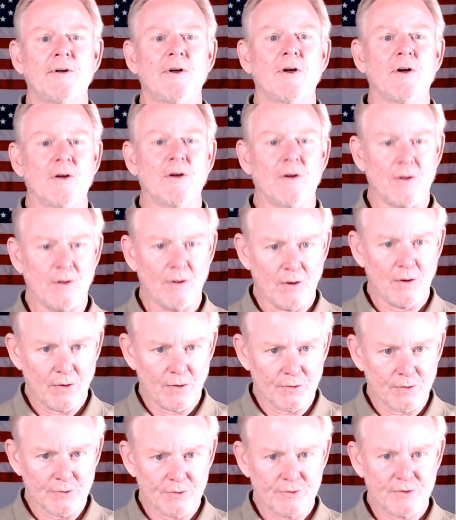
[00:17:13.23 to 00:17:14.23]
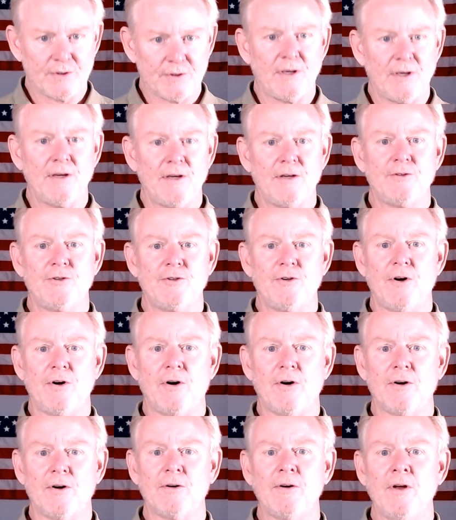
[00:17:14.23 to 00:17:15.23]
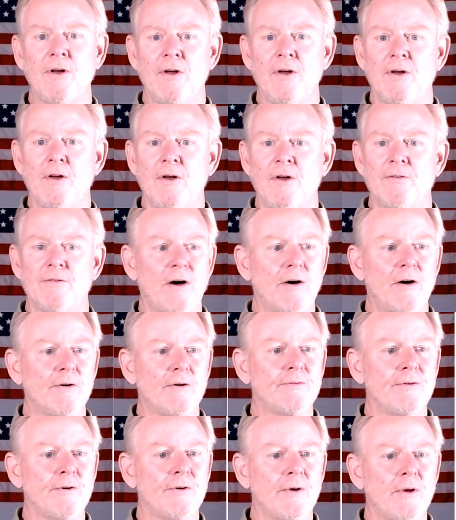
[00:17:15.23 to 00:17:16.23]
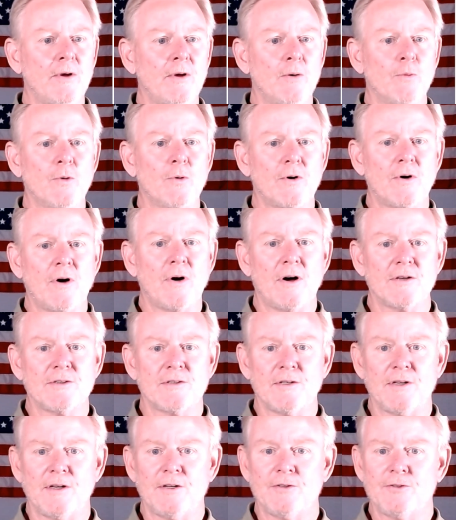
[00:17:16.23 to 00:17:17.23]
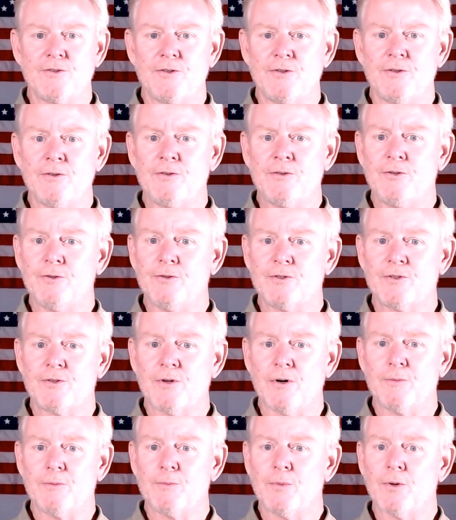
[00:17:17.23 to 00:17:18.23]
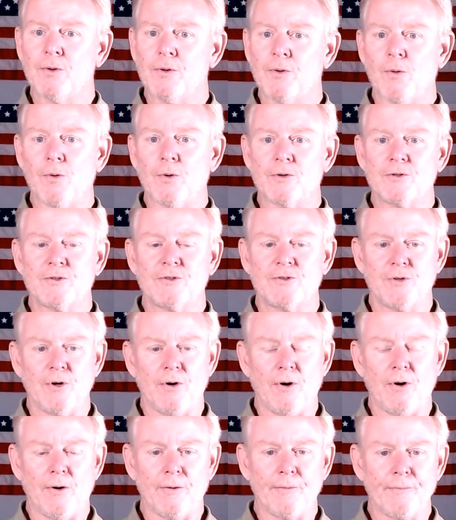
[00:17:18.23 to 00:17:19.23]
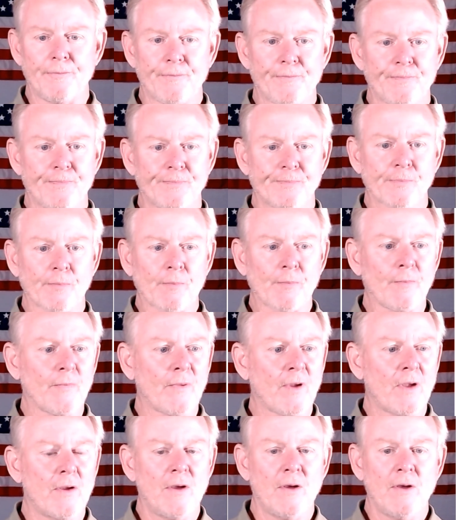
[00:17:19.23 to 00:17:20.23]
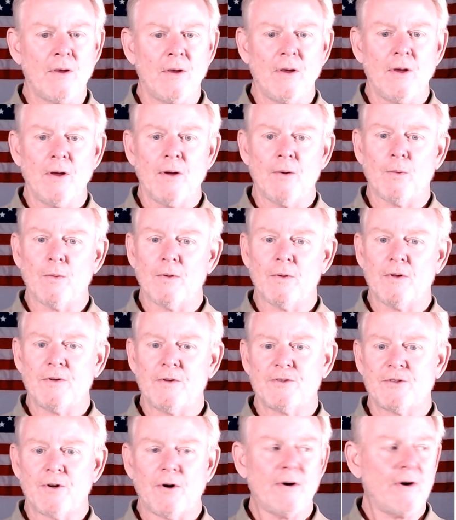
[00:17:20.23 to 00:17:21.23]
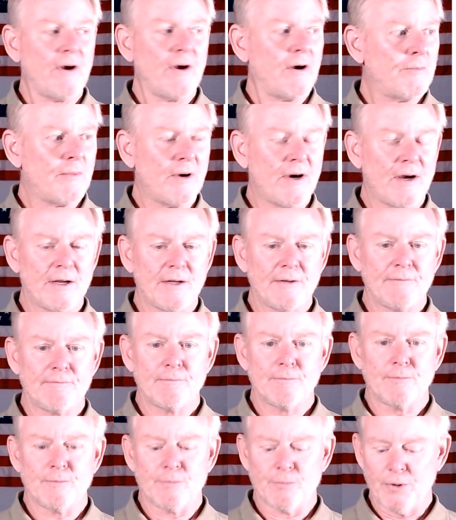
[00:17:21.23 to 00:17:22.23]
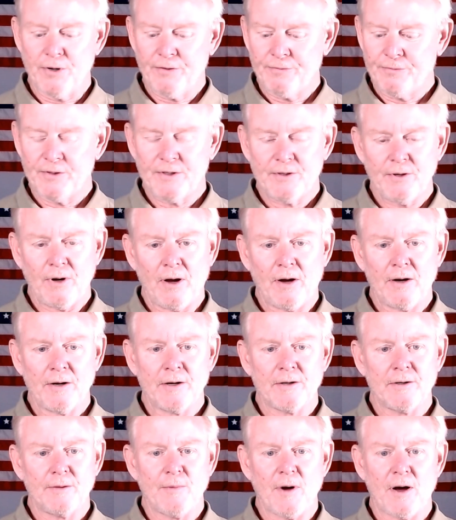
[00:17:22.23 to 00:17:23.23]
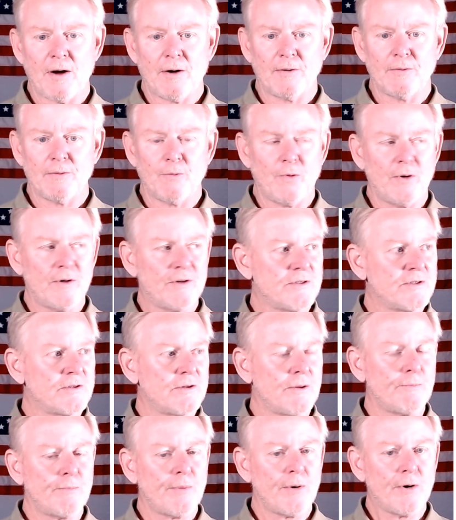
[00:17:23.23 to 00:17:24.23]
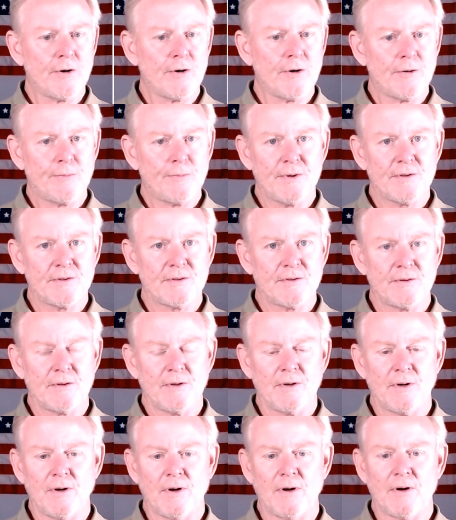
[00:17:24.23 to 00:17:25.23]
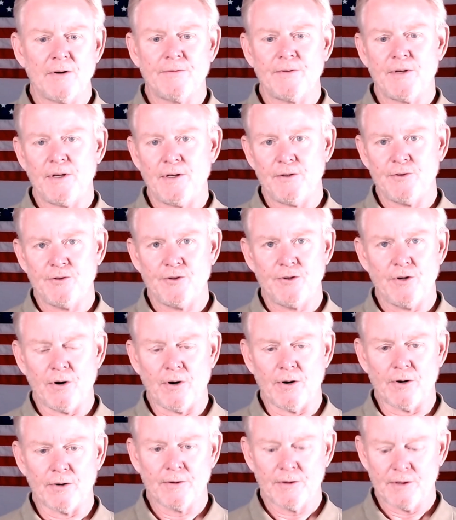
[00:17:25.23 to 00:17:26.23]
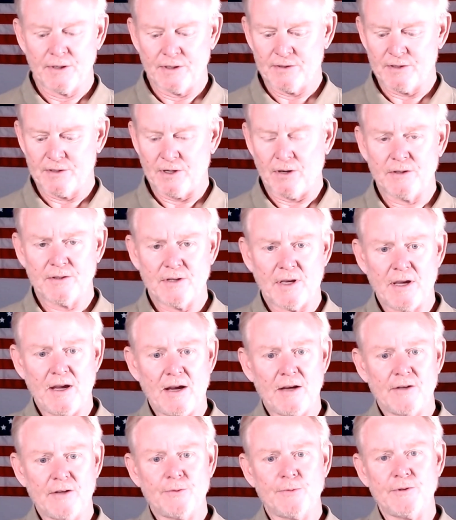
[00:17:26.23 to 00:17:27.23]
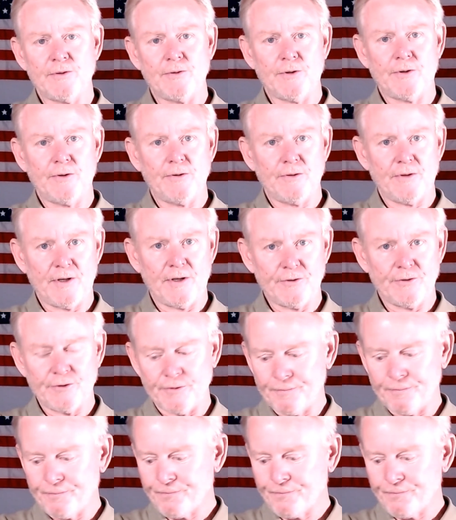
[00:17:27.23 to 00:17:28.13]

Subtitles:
EGR valve will cause an engine to stumble or stall. Well, let's start out by briefly talking about what is the purpose of EGR, exhaust gas recirculation.